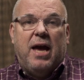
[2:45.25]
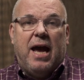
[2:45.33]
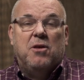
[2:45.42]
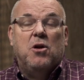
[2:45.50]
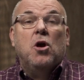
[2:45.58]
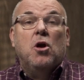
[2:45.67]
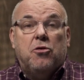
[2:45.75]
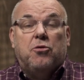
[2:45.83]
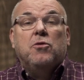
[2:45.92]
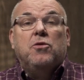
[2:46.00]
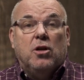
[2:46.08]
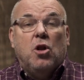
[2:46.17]
that
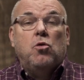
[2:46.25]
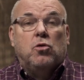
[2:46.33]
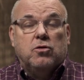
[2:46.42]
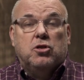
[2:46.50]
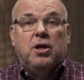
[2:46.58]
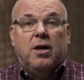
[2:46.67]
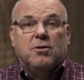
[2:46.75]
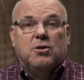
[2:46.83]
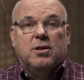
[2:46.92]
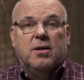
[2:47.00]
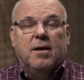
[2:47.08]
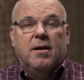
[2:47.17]
through the local church.